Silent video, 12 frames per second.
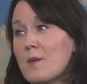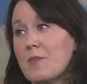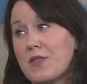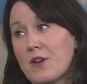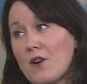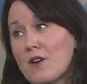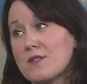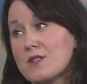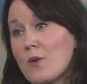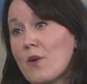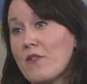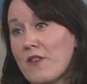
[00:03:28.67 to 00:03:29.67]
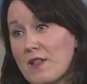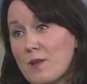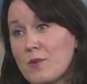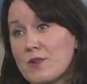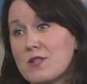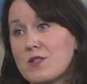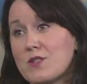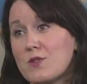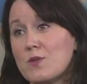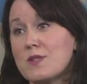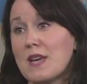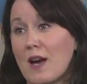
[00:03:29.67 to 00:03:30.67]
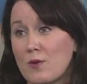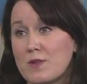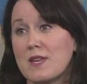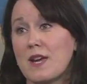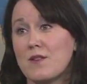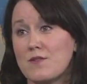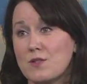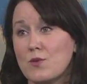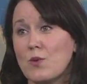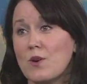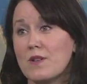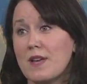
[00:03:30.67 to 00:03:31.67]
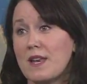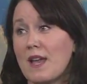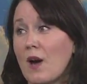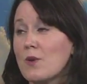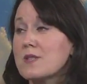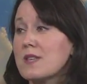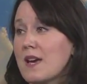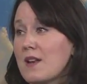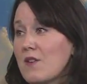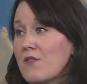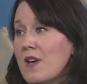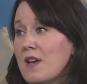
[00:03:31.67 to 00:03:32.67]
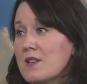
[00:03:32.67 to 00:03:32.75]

but they're also available to the students outside of school and outside of